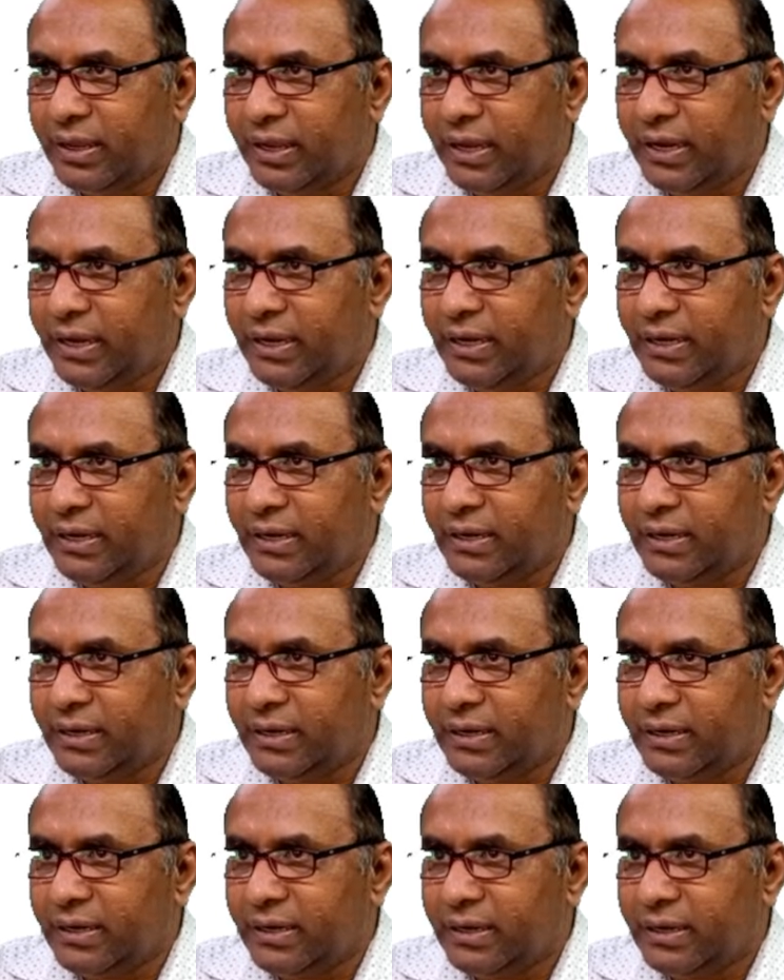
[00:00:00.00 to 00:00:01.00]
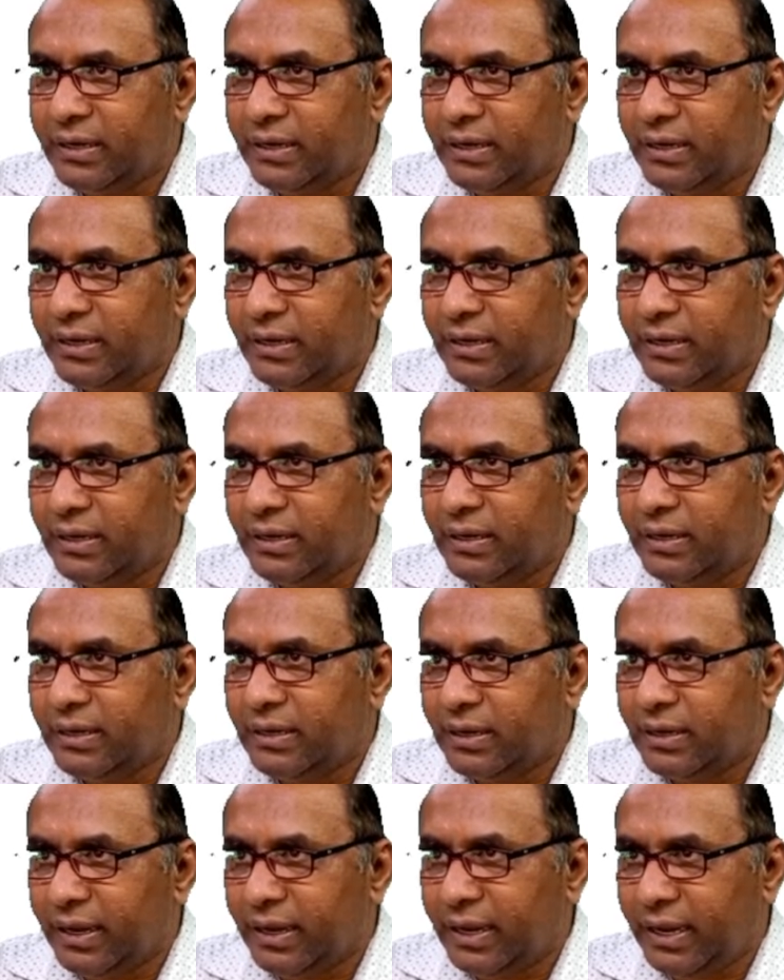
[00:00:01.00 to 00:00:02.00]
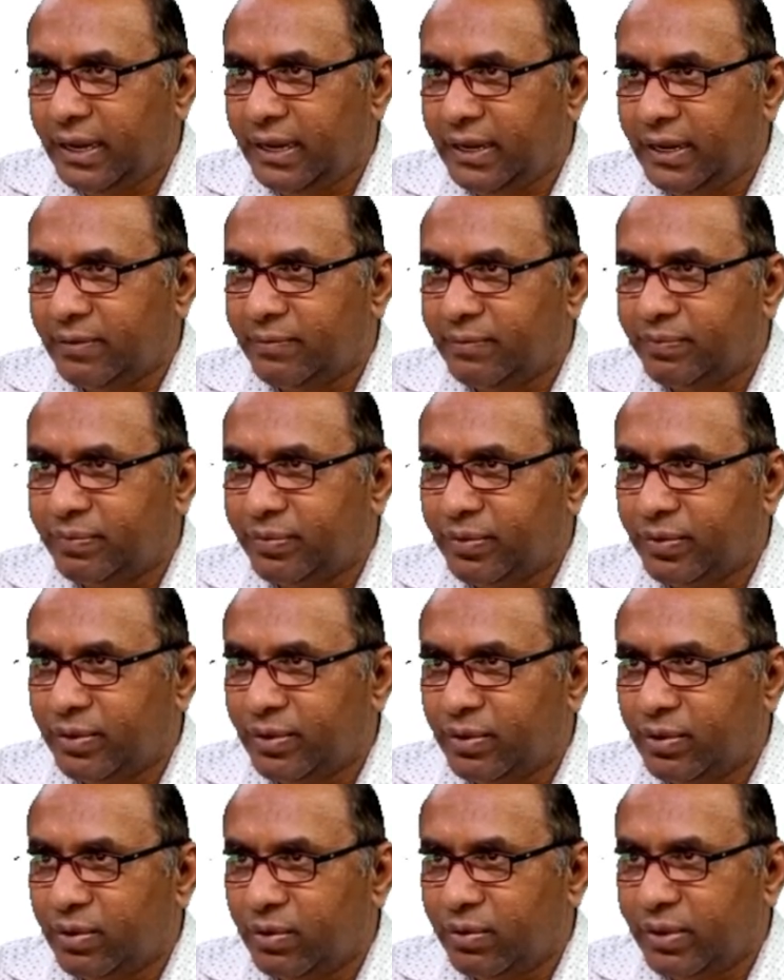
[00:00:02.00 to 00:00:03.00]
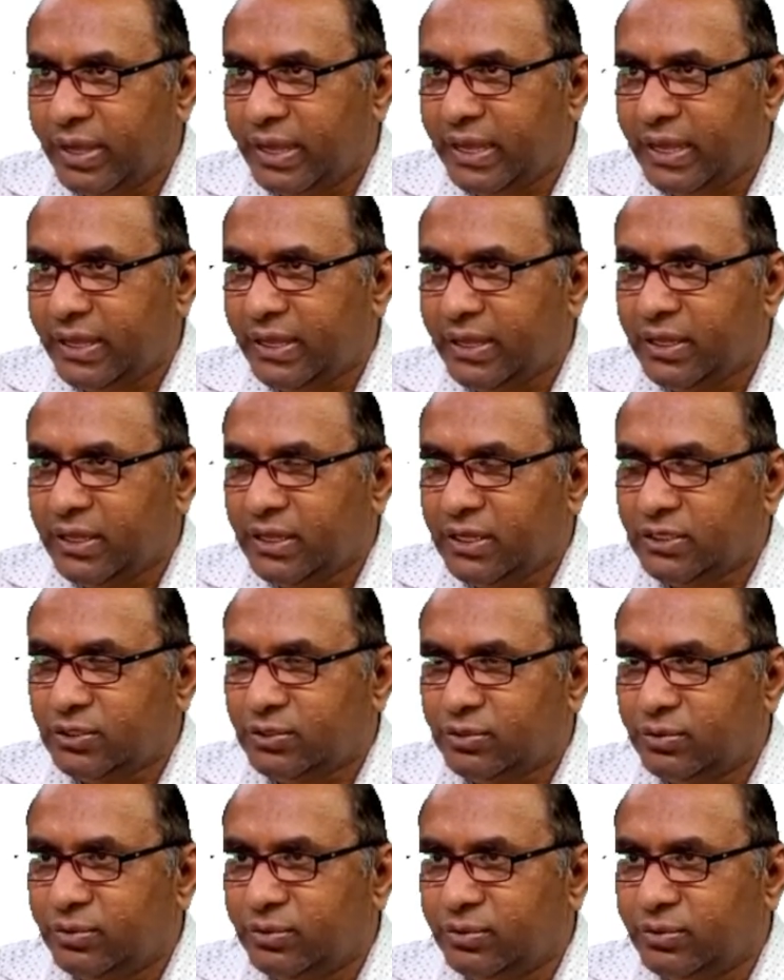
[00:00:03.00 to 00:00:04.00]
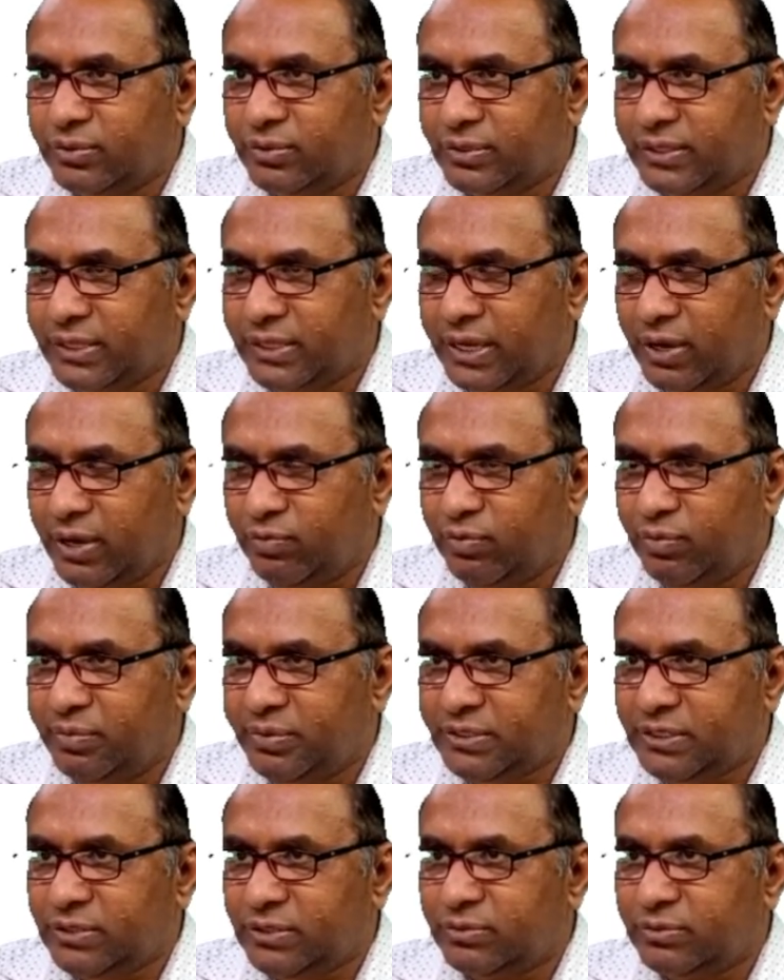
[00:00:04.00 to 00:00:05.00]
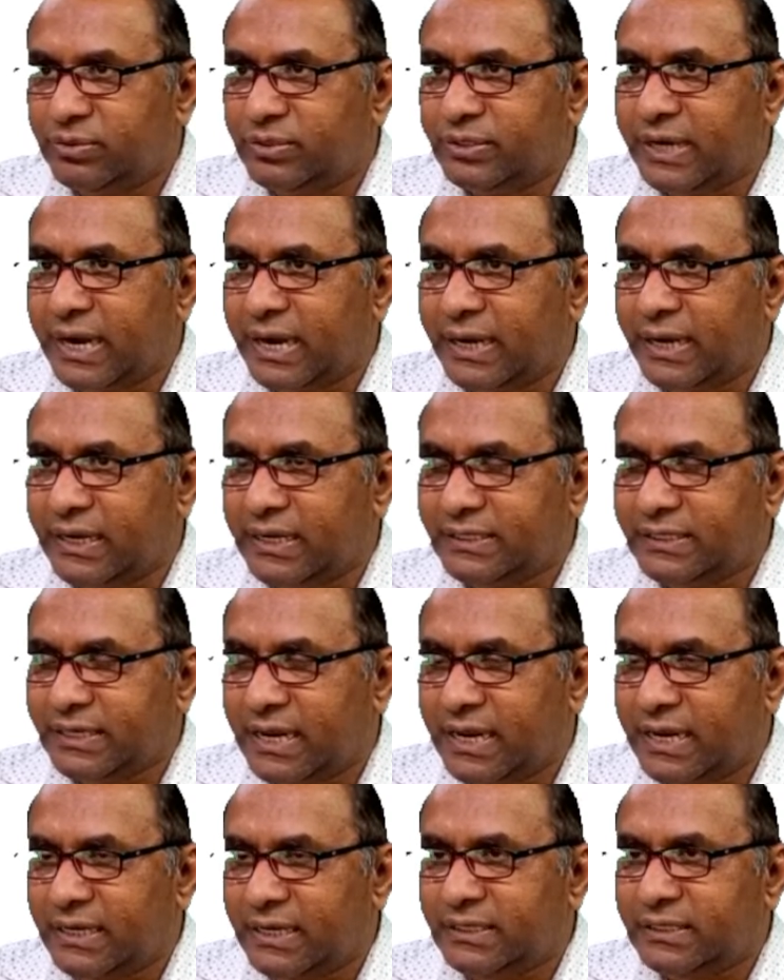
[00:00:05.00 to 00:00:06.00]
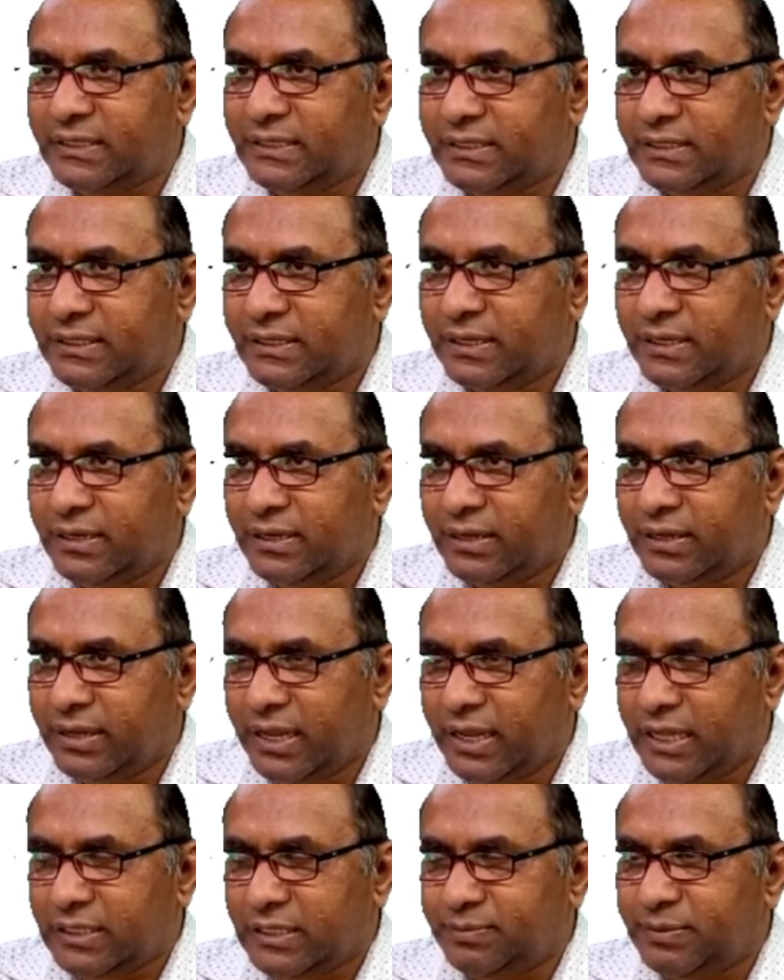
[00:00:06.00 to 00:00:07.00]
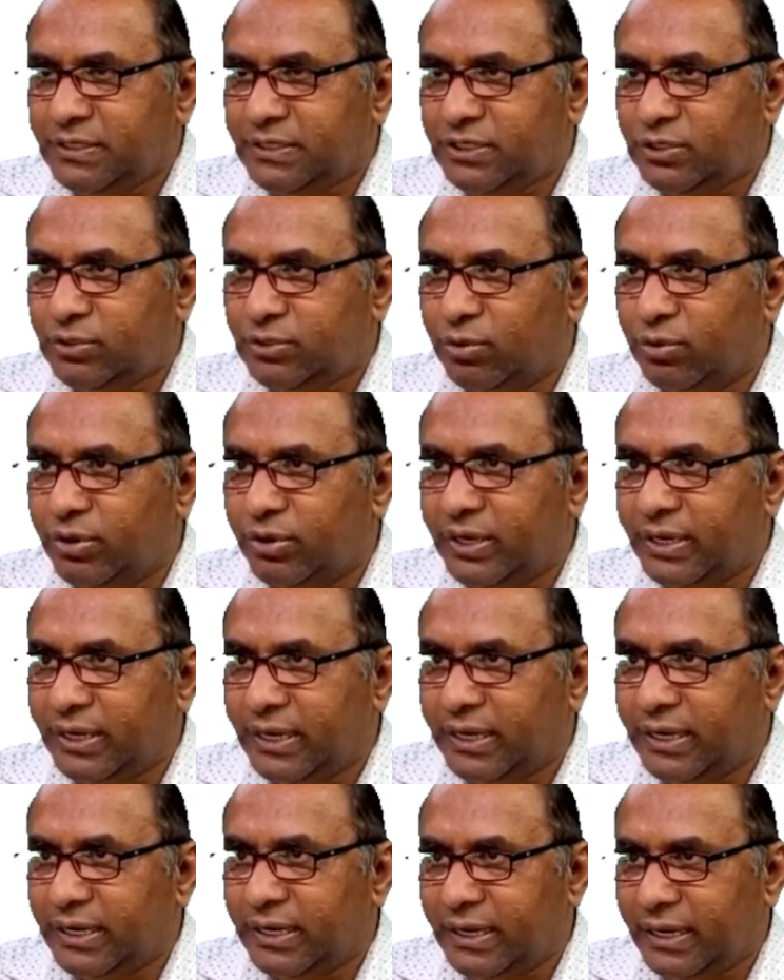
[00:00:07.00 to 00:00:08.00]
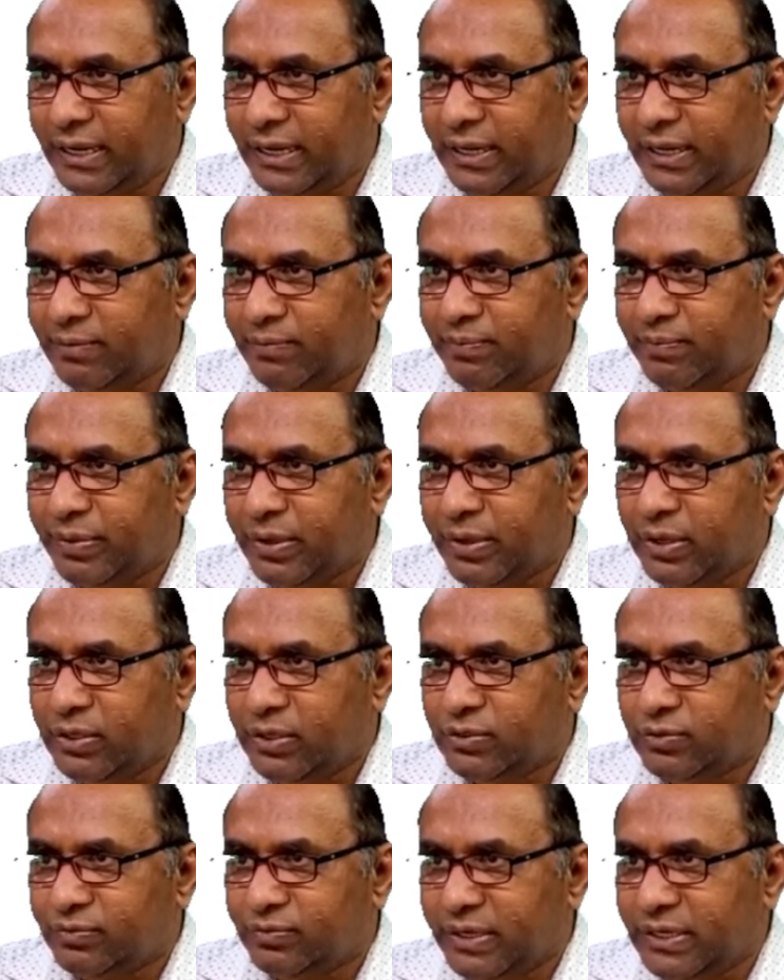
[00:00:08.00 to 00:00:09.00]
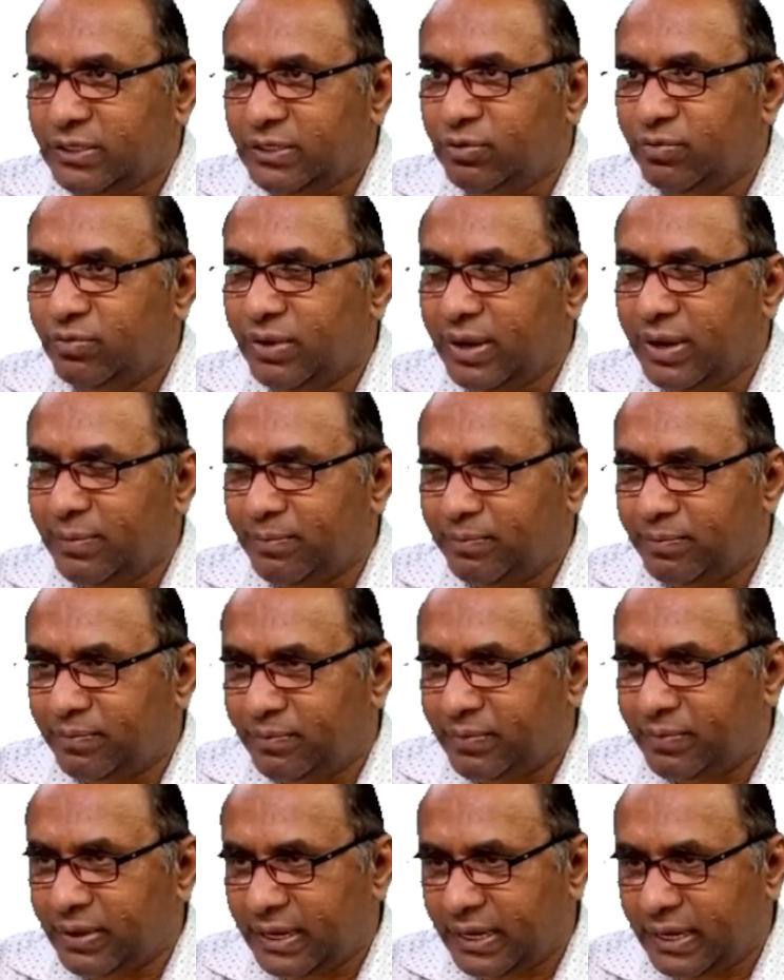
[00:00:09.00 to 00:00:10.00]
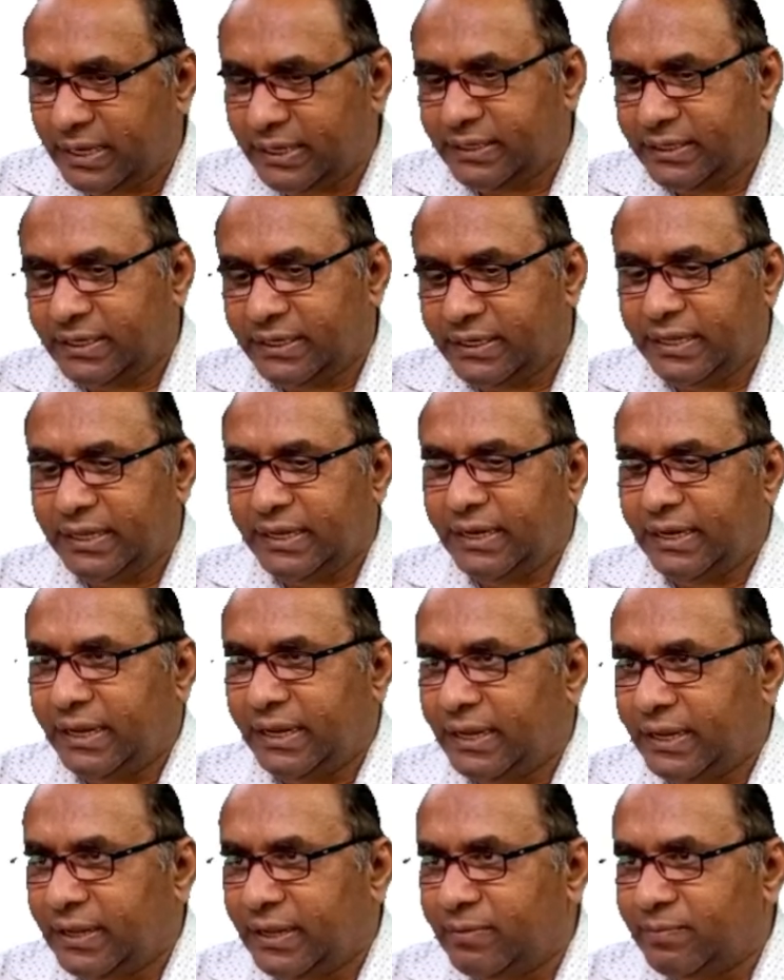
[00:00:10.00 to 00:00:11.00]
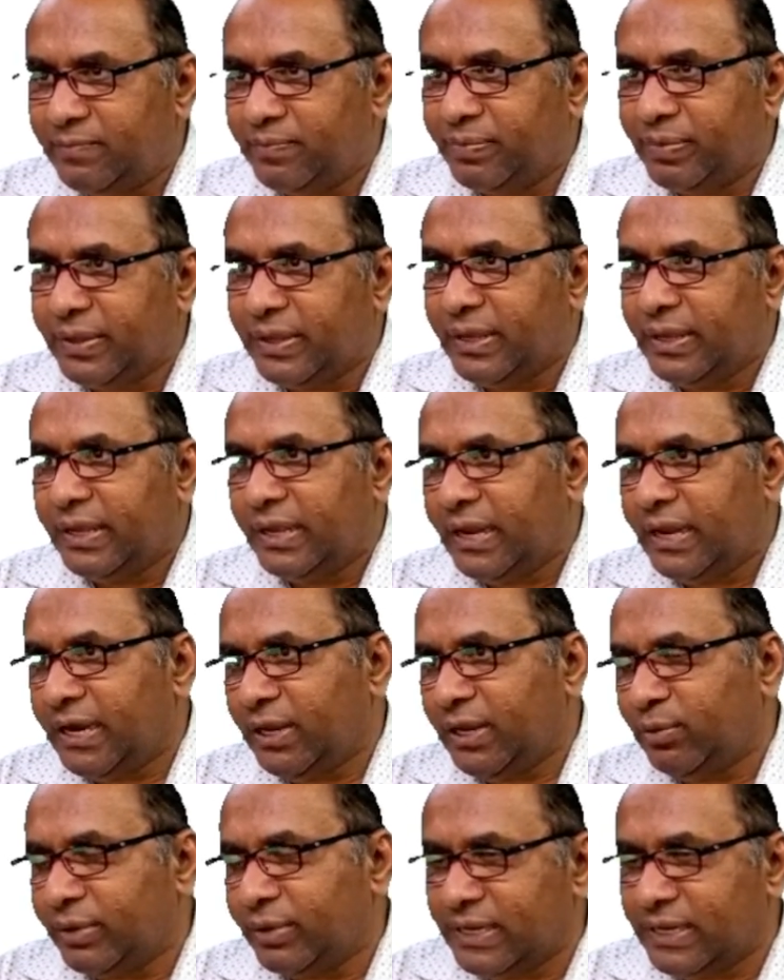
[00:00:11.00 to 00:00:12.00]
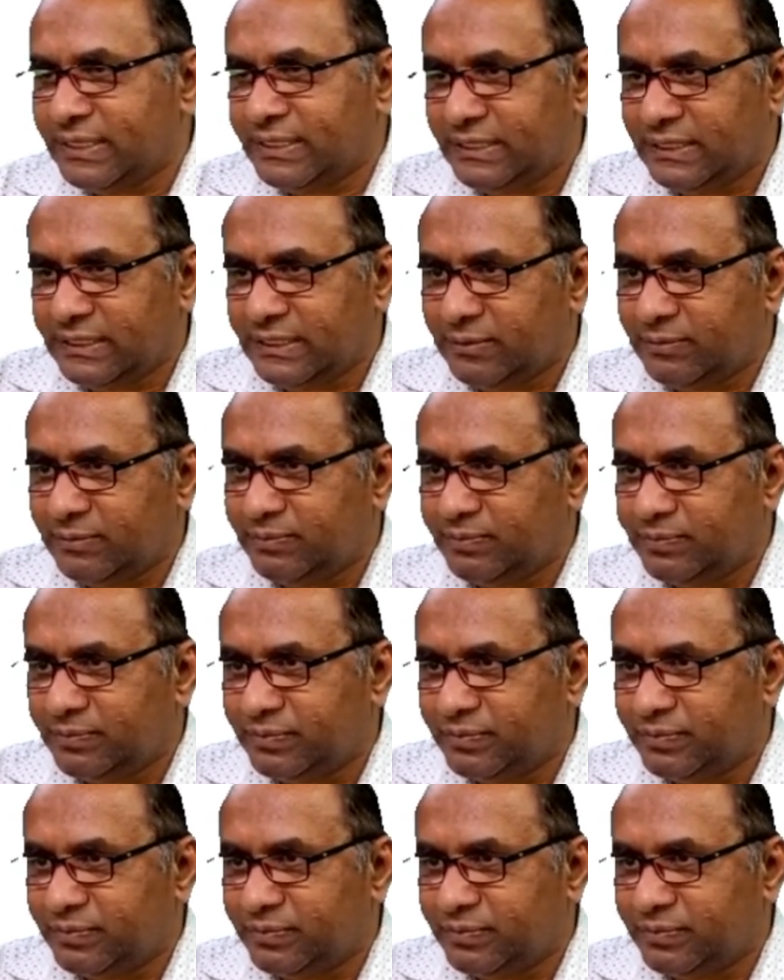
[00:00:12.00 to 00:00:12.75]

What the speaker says: in a. Okay, so the information on the right hand side has been stored in a. So when you will enter here a, and you can see